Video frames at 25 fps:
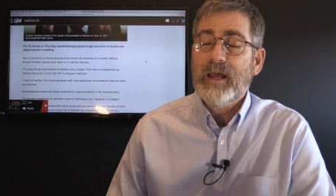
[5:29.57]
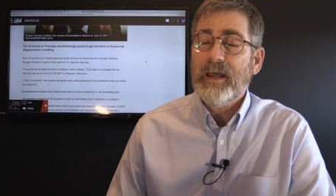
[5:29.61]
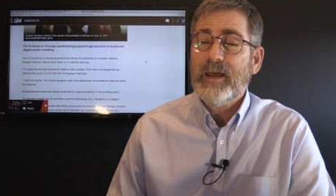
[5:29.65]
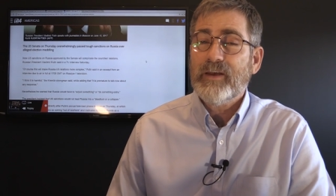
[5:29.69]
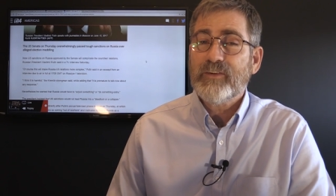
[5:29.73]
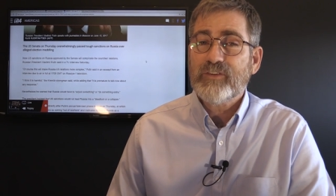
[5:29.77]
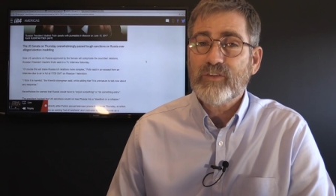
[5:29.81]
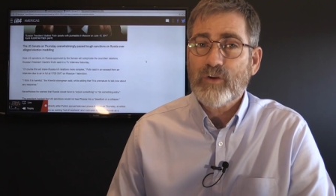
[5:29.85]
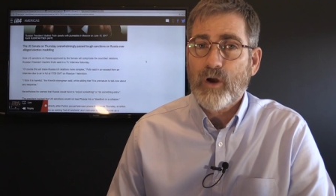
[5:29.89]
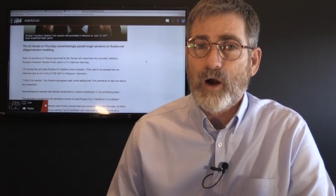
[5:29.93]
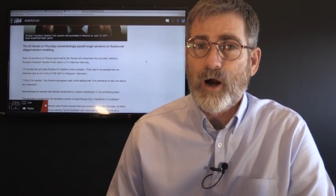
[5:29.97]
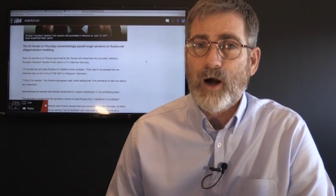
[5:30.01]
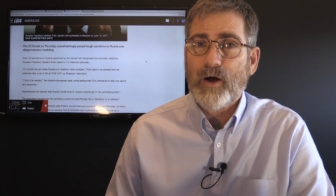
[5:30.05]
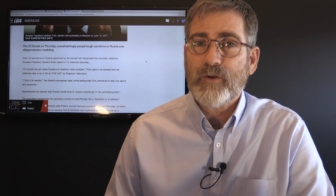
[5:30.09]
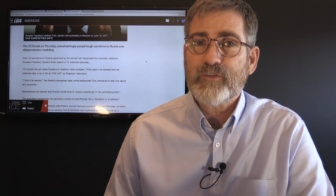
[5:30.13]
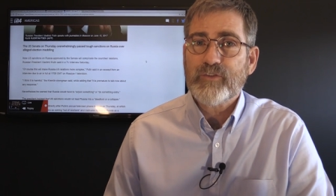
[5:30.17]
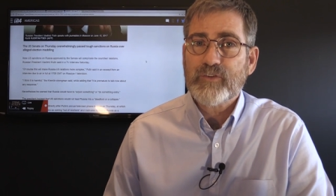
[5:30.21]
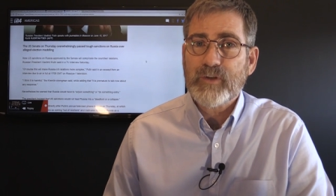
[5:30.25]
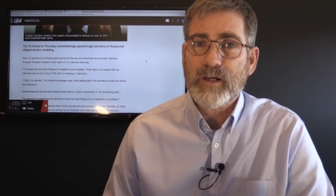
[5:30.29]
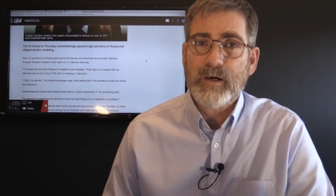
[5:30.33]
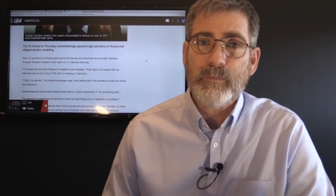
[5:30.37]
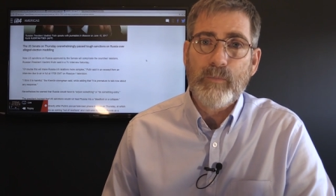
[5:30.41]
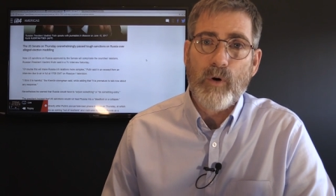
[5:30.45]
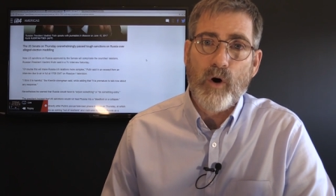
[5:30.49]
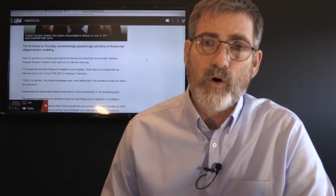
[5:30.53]
has
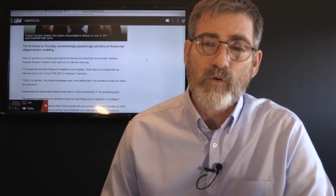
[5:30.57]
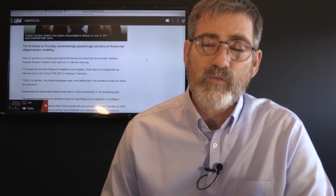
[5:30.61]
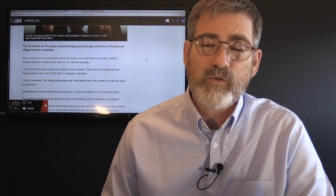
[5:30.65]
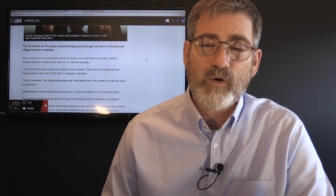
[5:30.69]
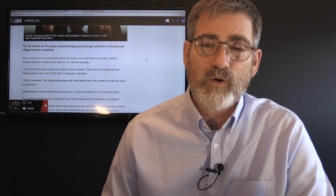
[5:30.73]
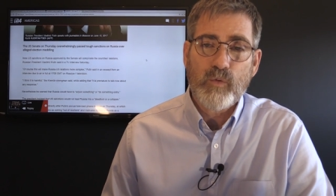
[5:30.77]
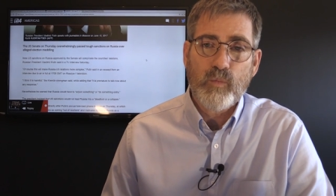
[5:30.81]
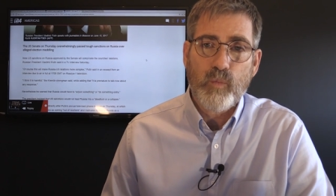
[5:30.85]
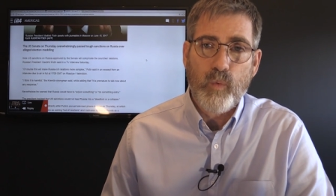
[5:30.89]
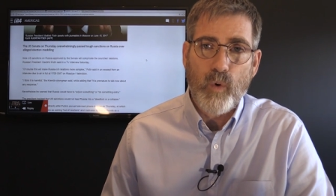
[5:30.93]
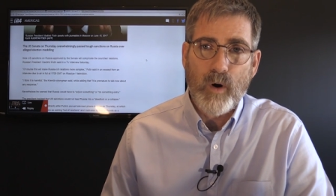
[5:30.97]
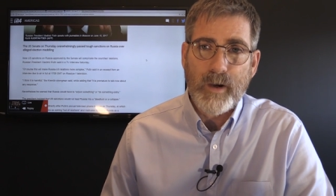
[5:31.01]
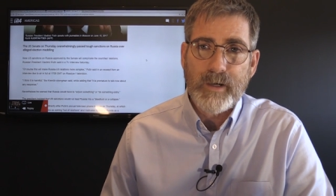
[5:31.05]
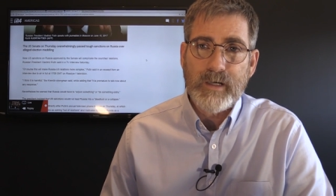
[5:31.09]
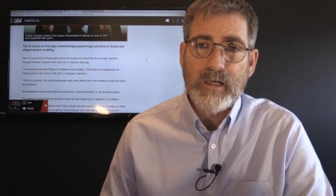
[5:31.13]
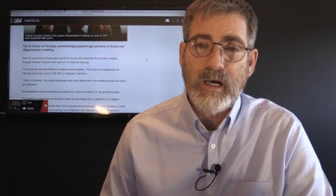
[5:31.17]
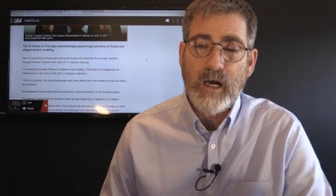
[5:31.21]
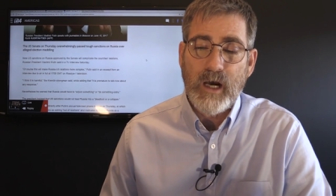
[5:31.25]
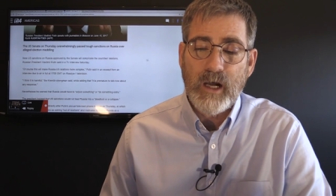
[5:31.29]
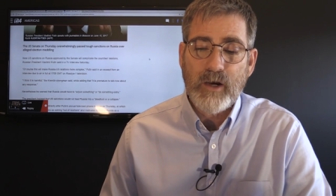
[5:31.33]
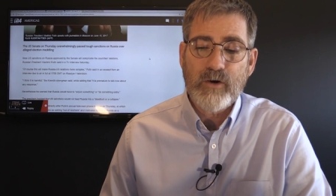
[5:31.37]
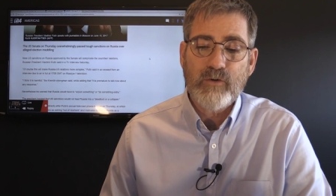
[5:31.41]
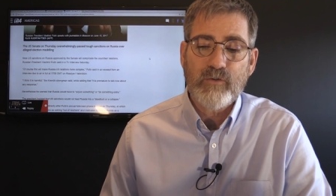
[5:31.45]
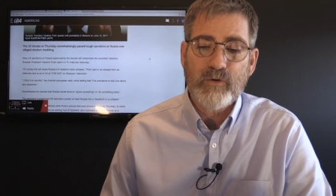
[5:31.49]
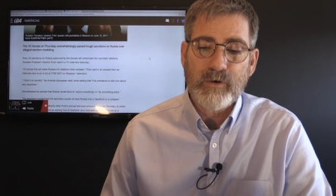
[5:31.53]
cost them over
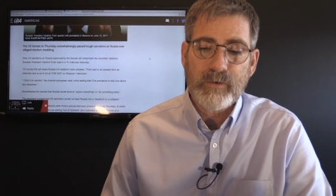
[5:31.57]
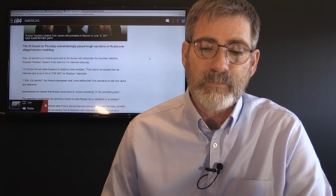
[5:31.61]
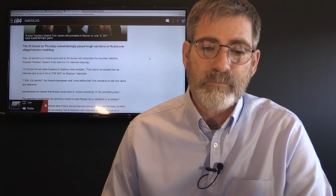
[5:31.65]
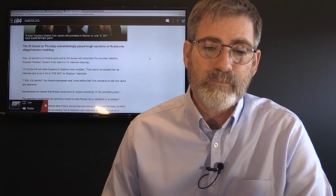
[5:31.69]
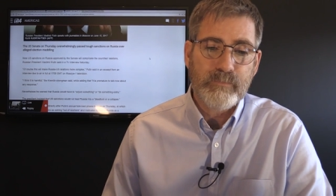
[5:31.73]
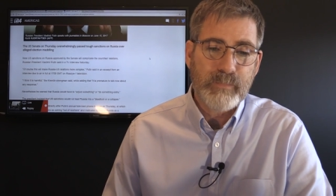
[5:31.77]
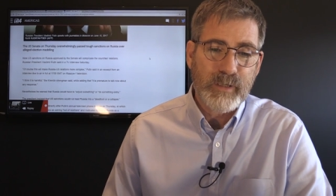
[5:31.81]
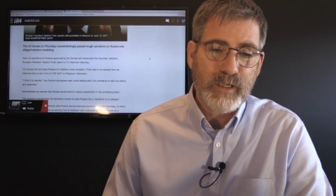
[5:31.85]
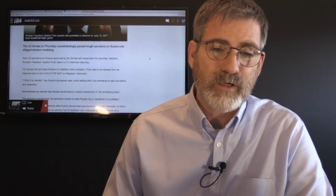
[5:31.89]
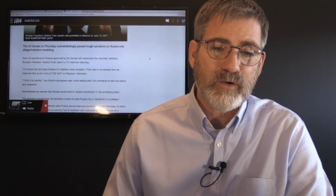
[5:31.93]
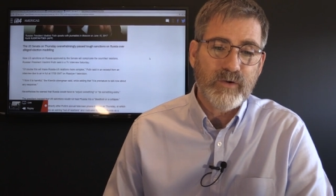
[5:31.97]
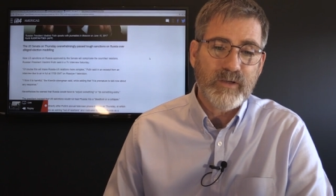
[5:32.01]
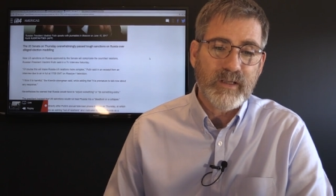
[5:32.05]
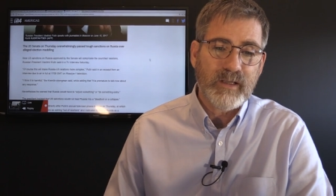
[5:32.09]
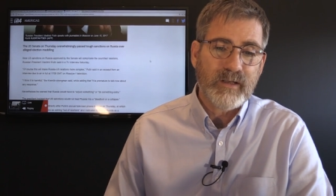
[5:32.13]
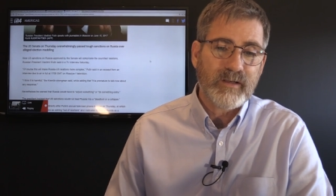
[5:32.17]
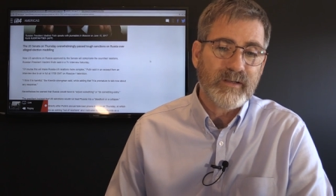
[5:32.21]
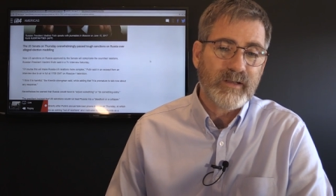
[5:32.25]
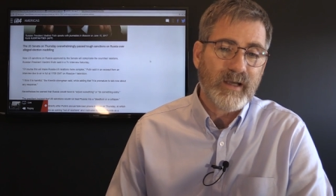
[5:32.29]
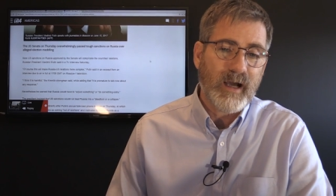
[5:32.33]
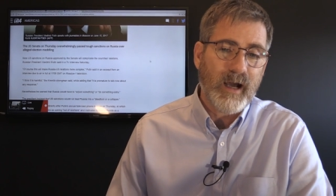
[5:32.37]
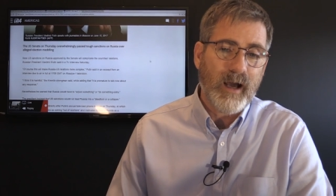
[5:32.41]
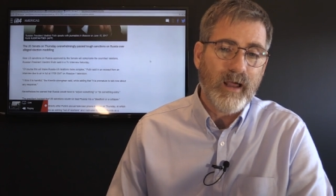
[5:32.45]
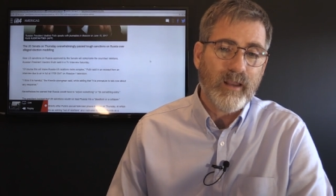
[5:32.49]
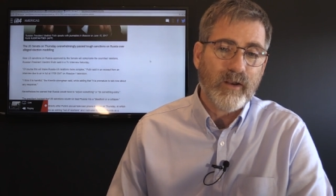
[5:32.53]
100
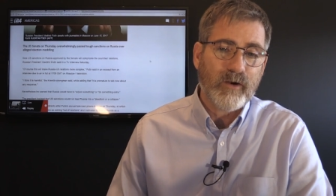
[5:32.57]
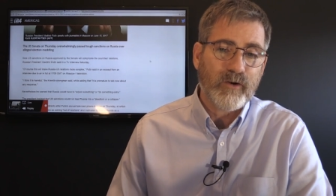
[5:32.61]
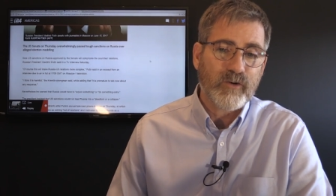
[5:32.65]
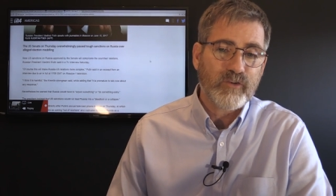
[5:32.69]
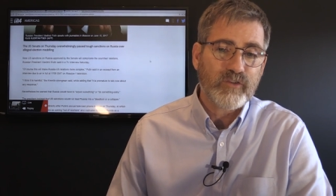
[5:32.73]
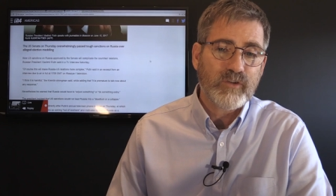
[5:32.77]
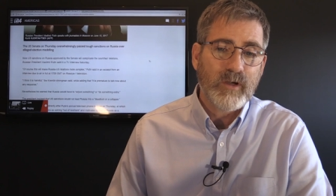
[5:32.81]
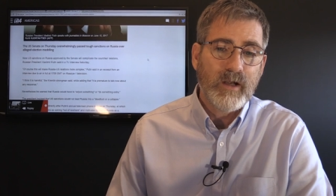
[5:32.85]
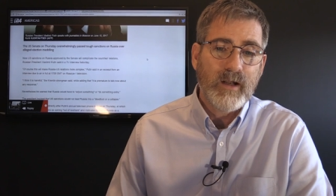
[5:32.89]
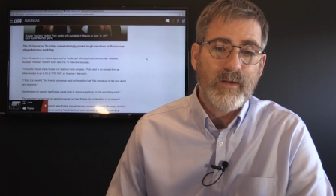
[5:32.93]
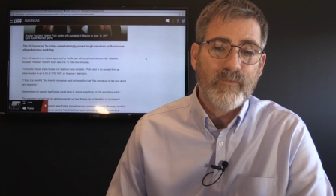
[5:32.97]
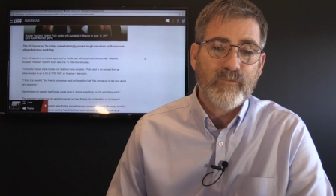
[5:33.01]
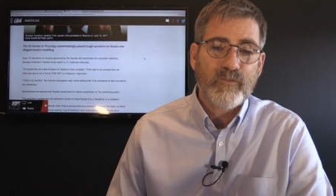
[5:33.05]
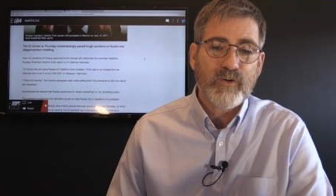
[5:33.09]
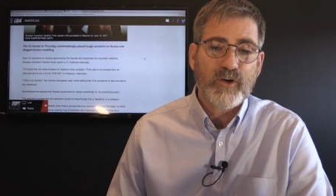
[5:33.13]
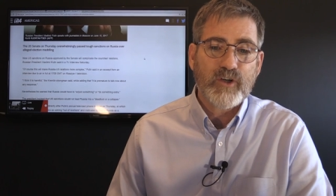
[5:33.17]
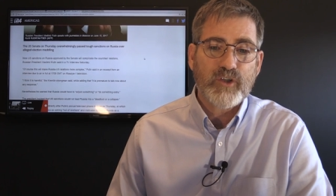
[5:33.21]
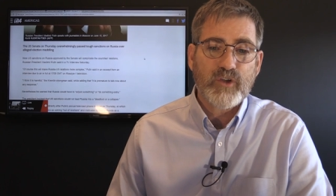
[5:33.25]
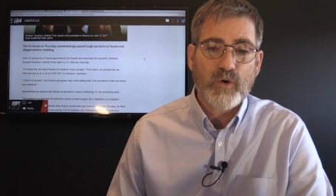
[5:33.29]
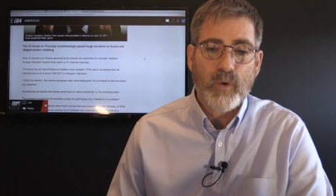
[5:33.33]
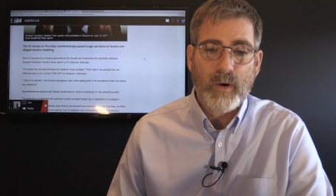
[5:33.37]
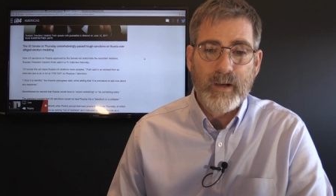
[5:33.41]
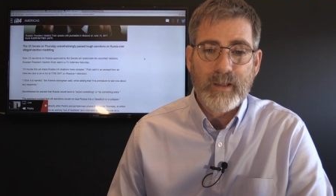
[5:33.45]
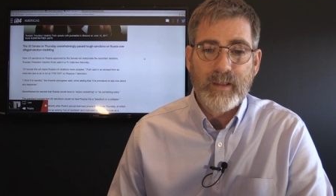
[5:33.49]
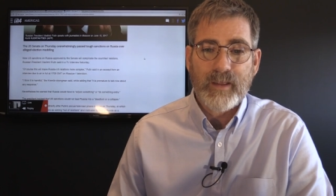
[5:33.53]
billion dollars for
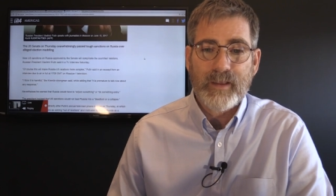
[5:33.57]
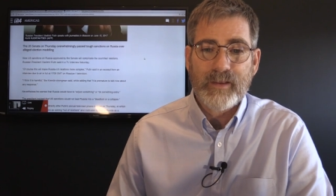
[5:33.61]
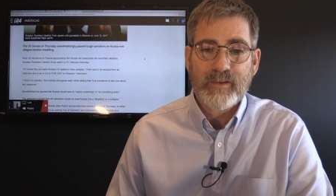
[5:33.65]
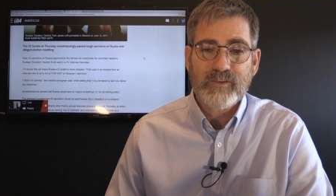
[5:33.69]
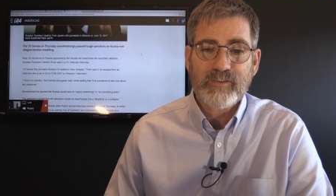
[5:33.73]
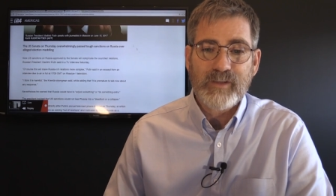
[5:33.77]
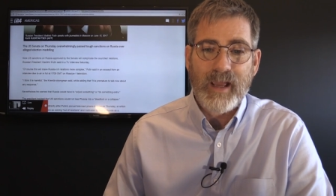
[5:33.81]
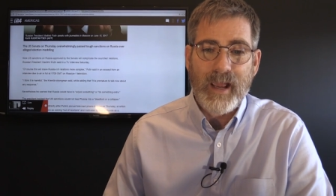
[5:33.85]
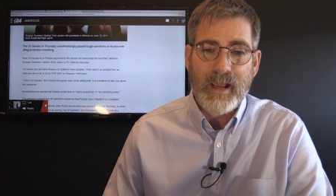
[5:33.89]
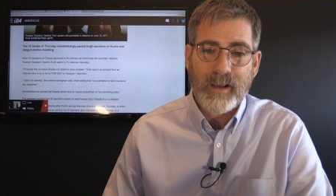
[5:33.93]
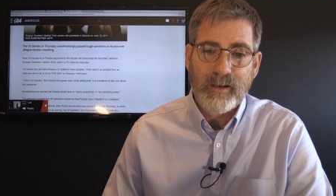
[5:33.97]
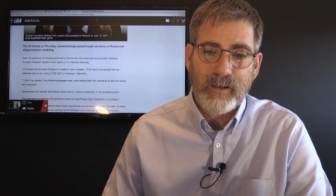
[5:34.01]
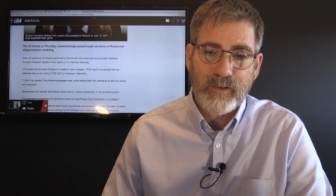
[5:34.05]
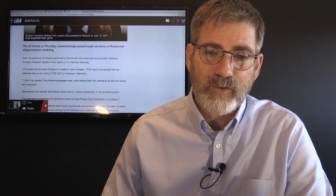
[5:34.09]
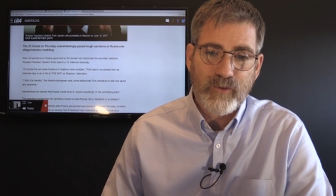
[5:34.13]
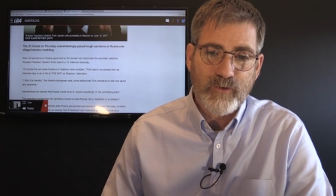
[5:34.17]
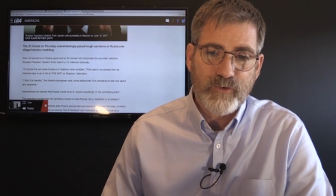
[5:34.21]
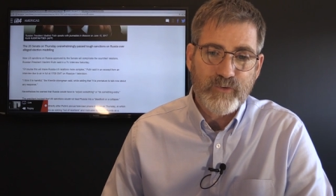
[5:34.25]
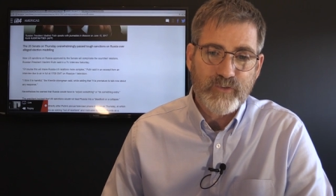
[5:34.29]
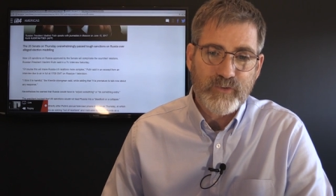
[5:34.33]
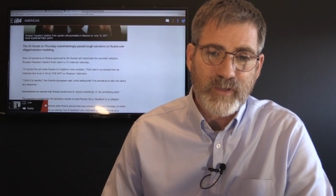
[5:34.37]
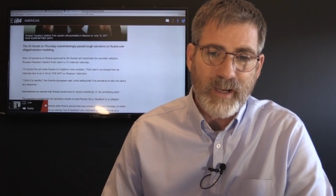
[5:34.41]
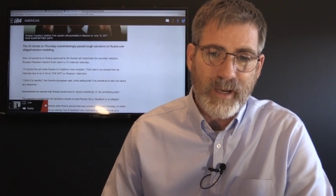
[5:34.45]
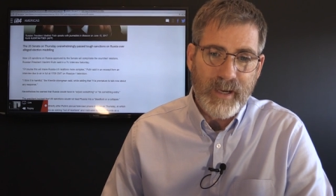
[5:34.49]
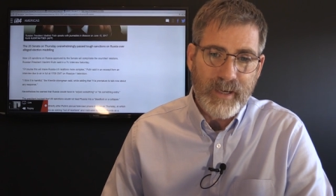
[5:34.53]
doing exactly
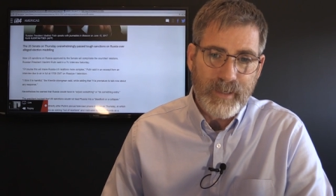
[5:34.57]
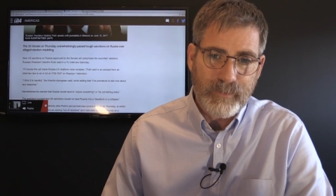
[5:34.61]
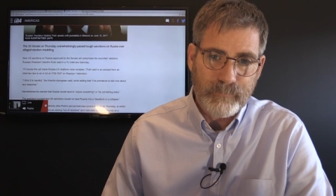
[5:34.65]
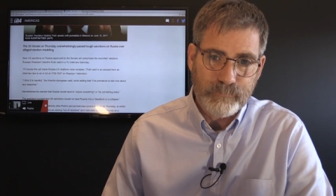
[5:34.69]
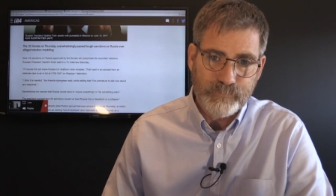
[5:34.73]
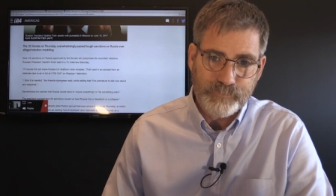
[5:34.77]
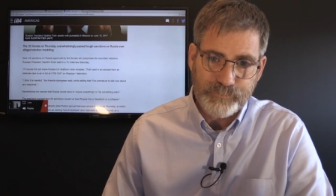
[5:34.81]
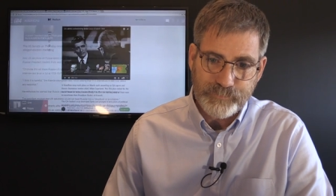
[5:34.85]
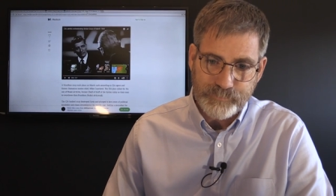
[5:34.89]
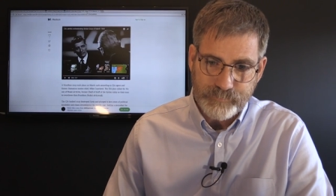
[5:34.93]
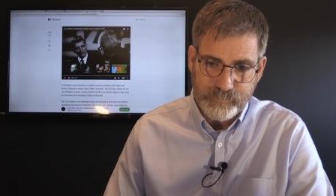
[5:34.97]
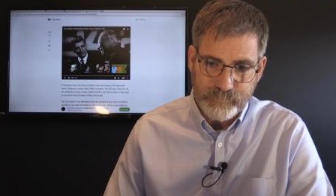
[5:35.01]
the same.